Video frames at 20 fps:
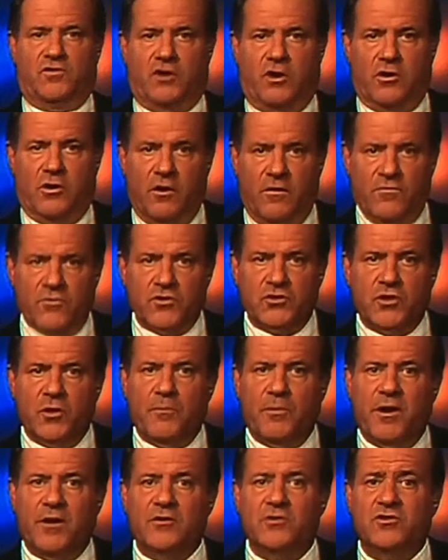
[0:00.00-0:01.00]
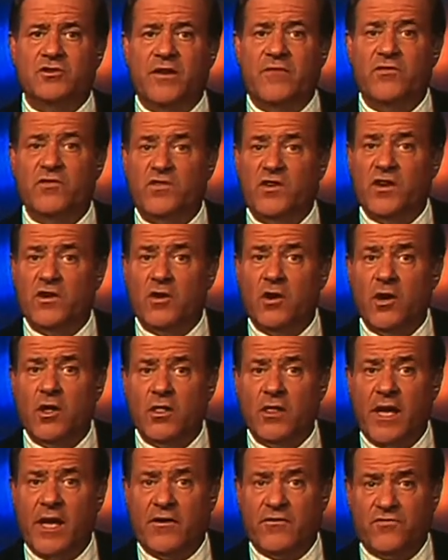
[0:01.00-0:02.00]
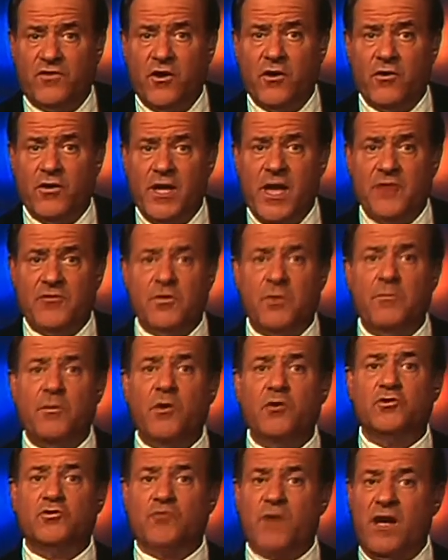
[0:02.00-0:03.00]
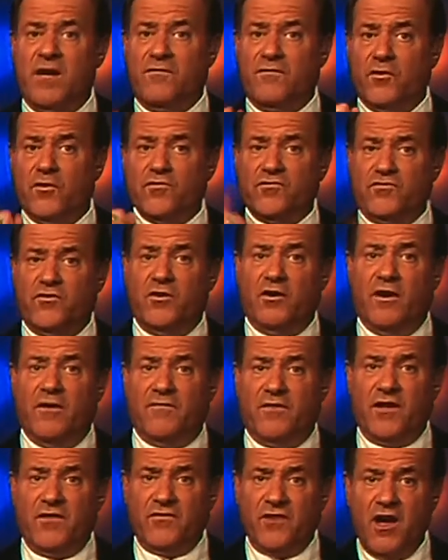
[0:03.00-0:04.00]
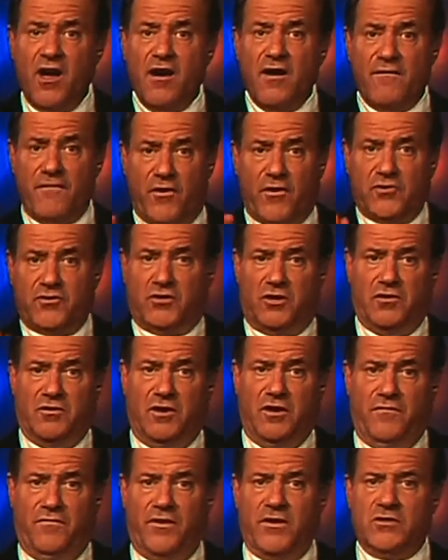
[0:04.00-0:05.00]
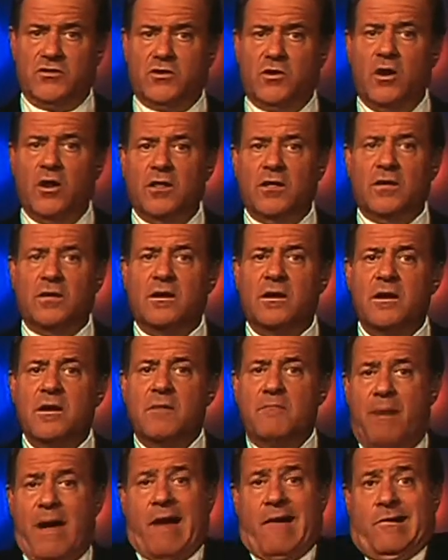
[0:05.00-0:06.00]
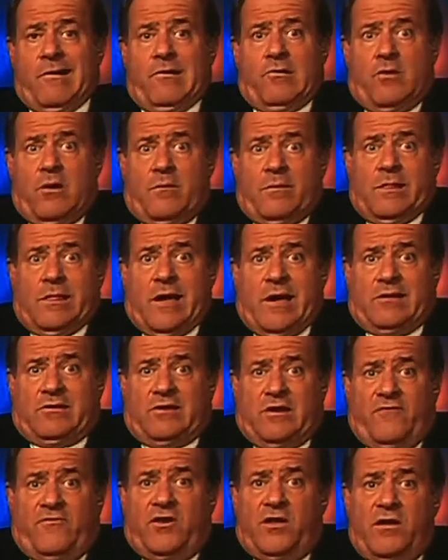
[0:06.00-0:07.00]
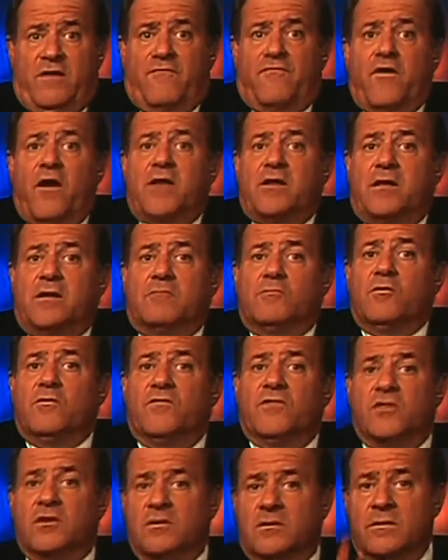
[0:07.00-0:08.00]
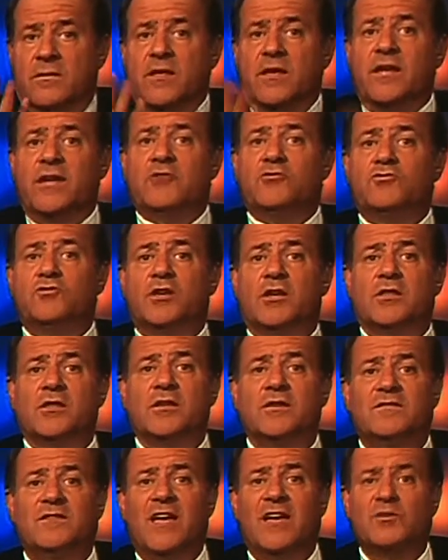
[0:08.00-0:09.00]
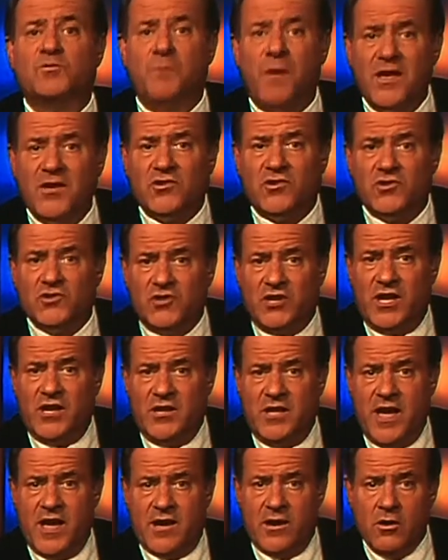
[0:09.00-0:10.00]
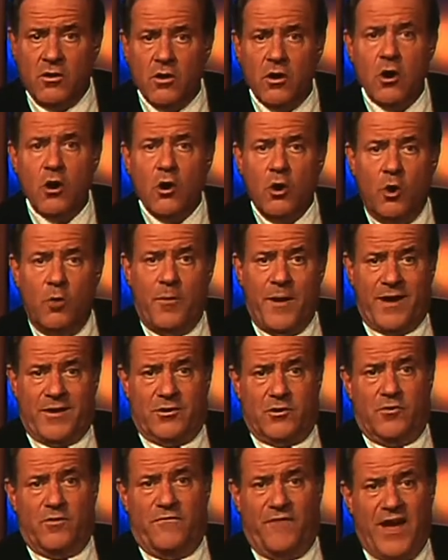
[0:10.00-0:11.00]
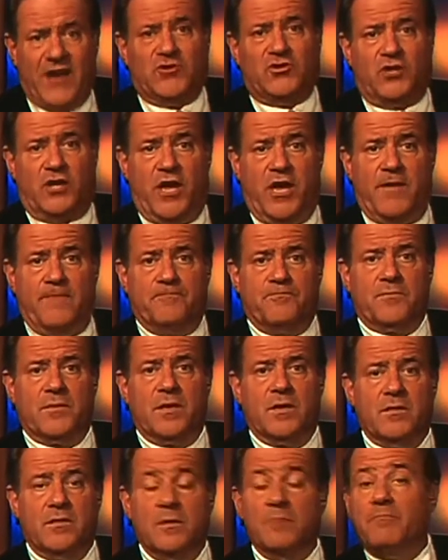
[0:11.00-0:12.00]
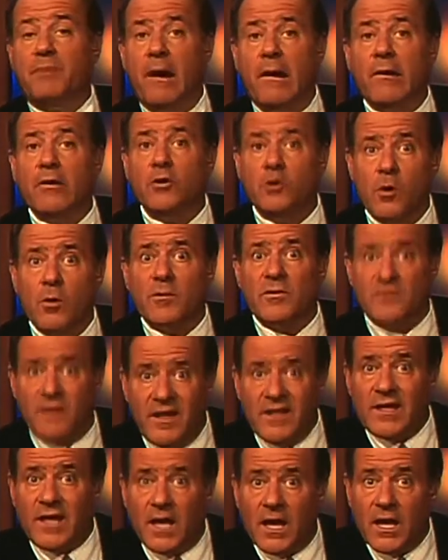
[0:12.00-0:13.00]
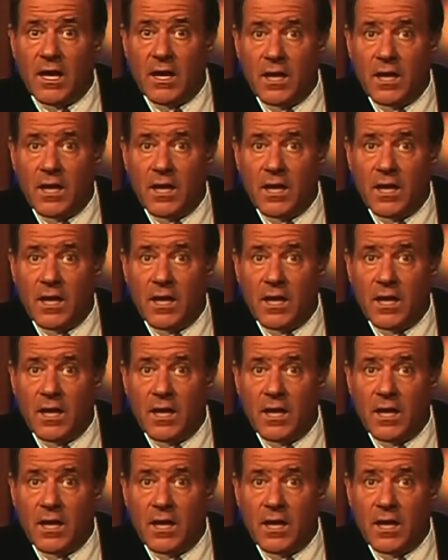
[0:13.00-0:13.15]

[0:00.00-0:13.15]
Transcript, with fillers: turnovers compared to 17 all last year. Yet the Bolts ranked first in offense, first in defense. Call it paranormal activity, a frightening movie that interestingly takes place in San Diego. Who better to investigate than paranormal dead